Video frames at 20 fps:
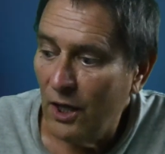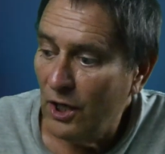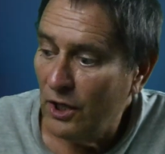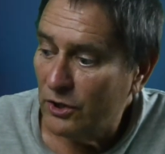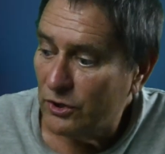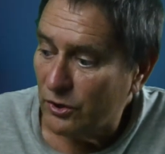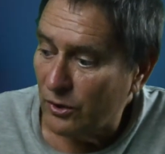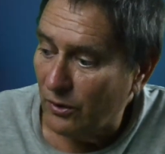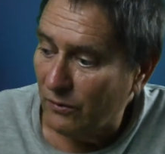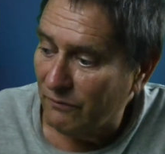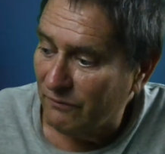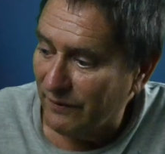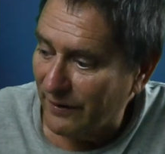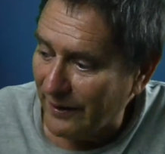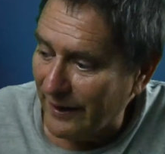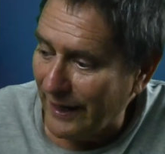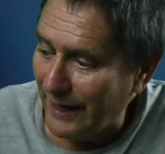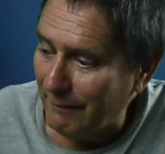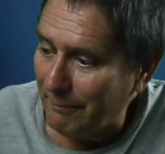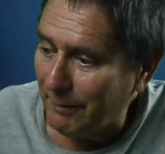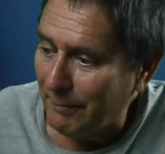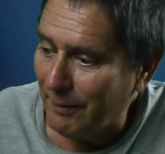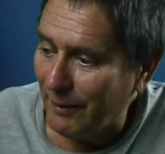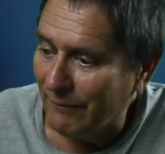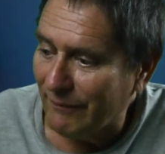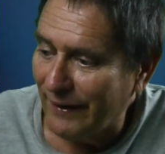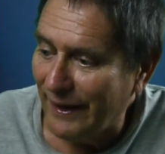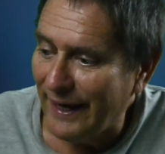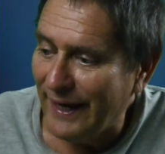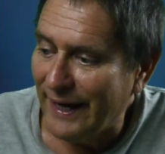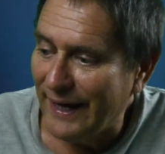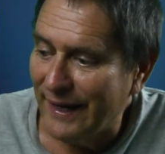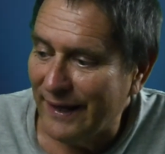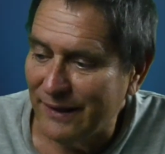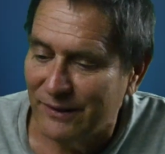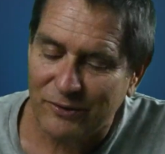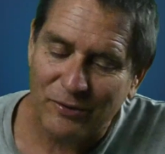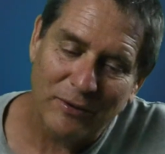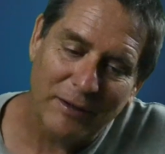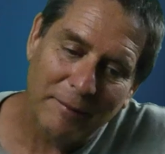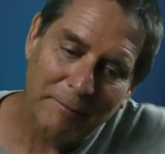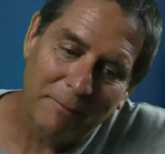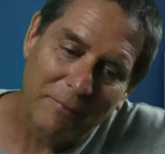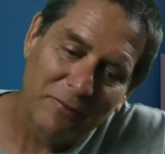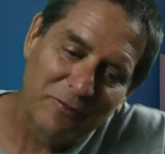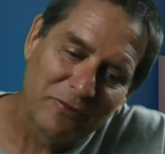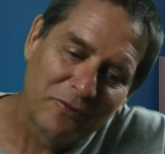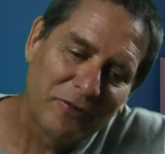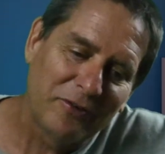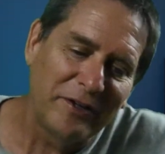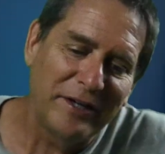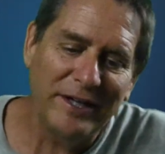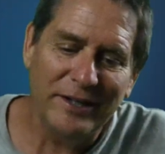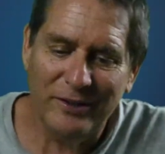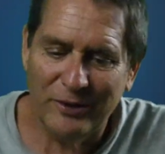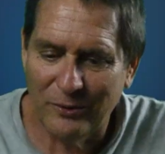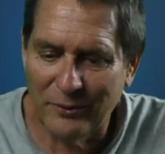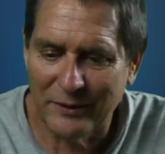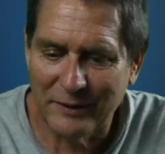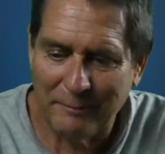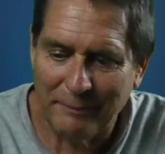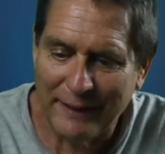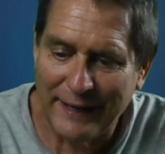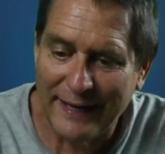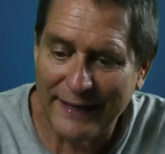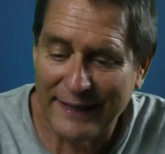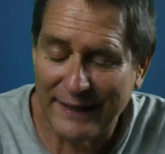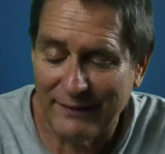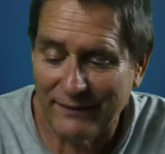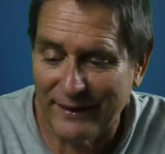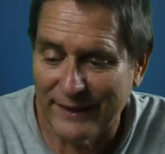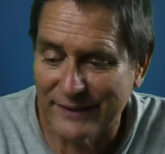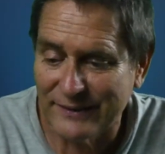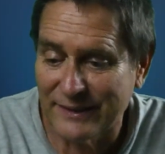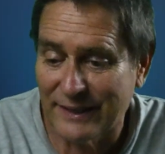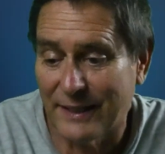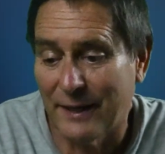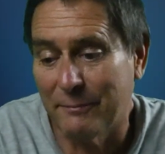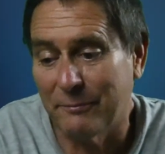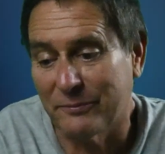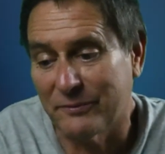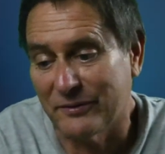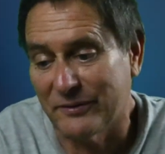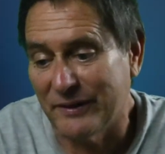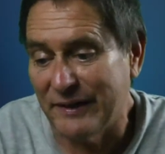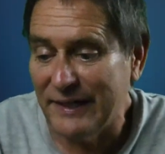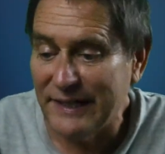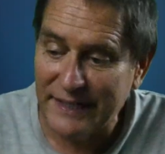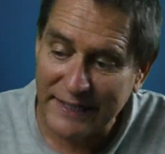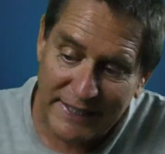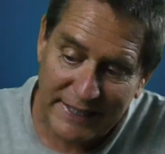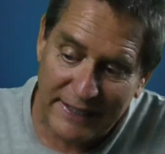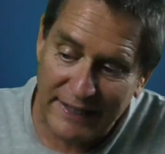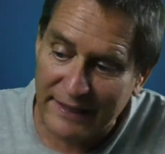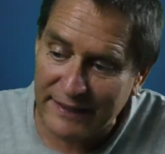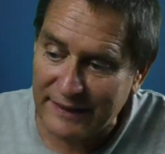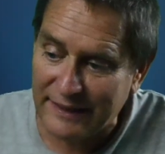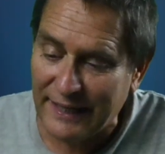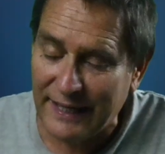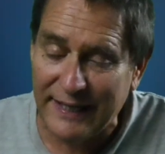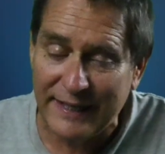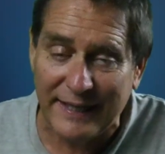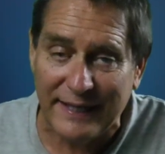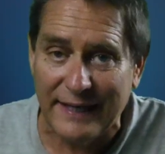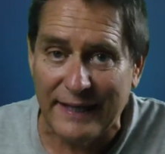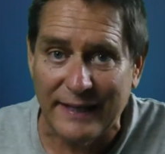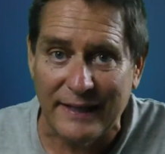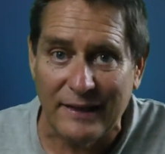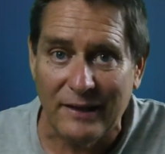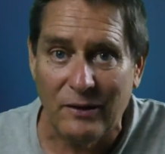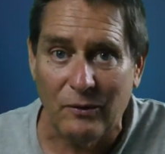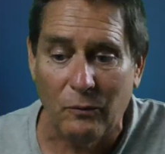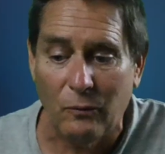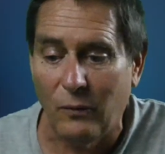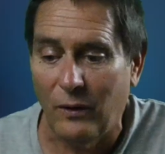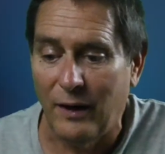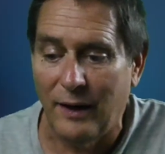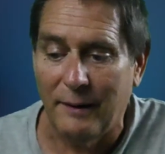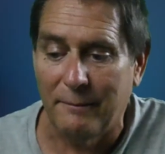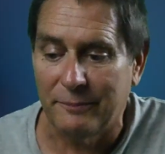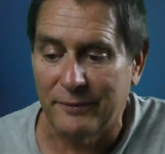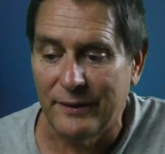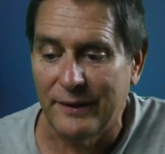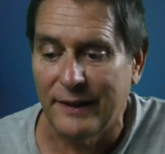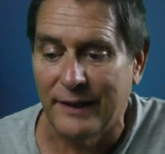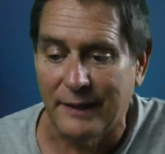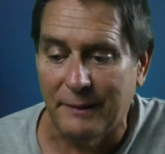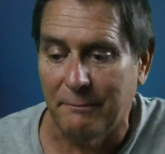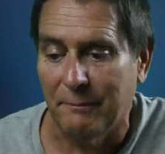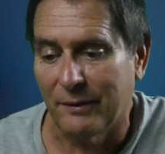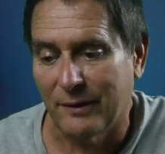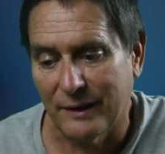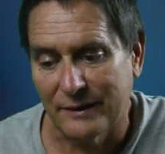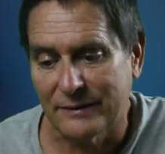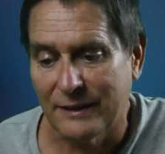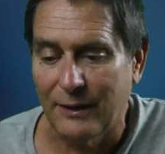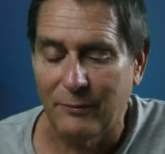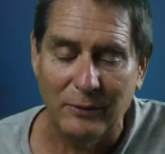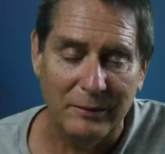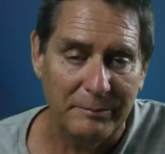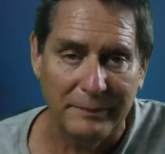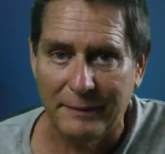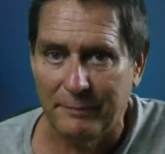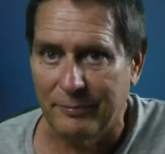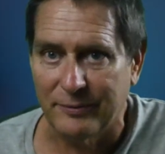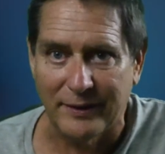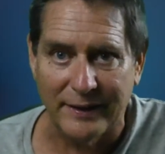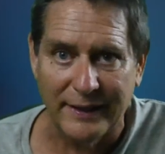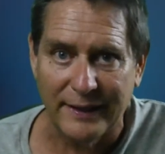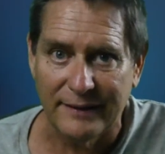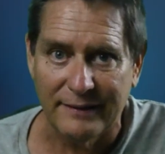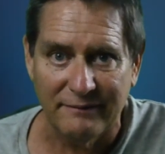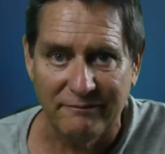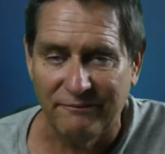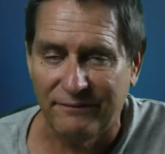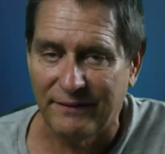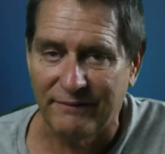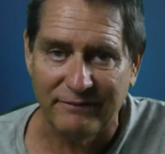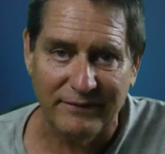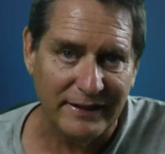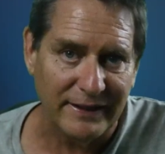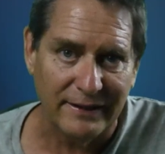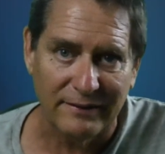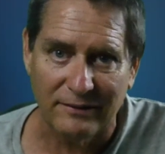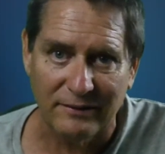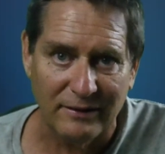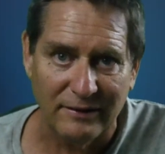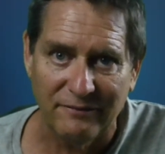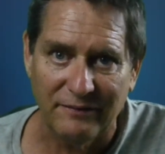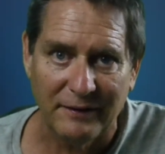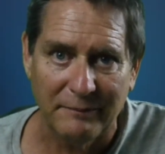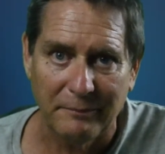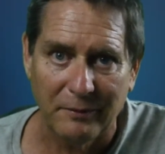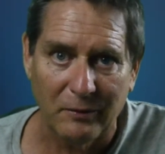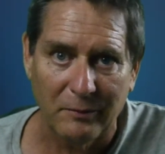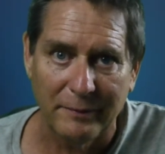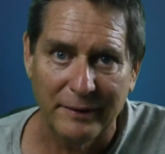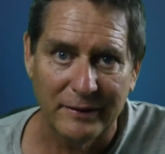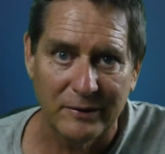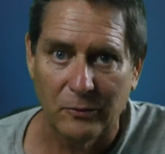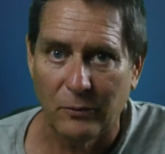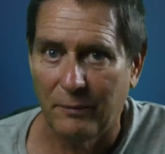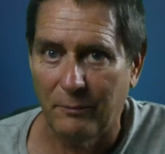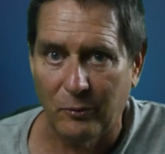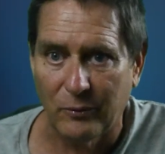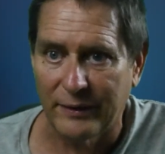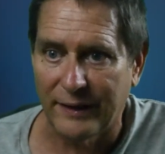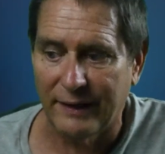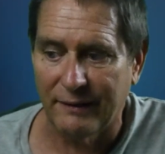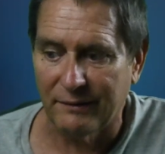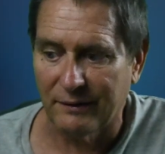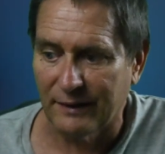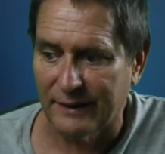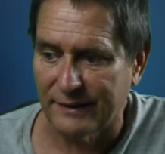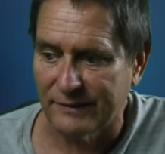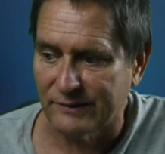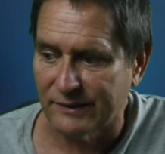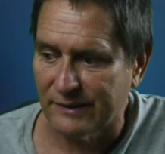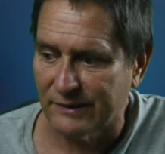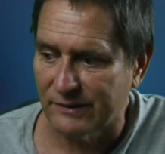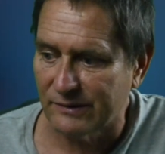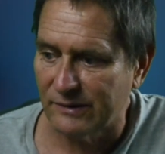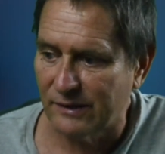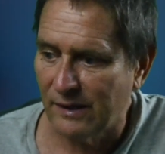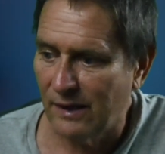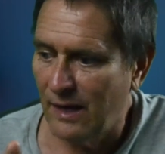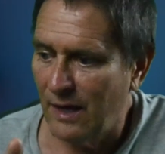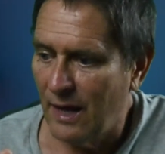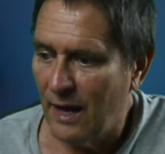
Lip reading: So very happy about that. So I'm redoing the packing list and I'm rethinking what I'm bringing because I wouldn't be bringing the 50 and 35 millimeter 1.8 lenses.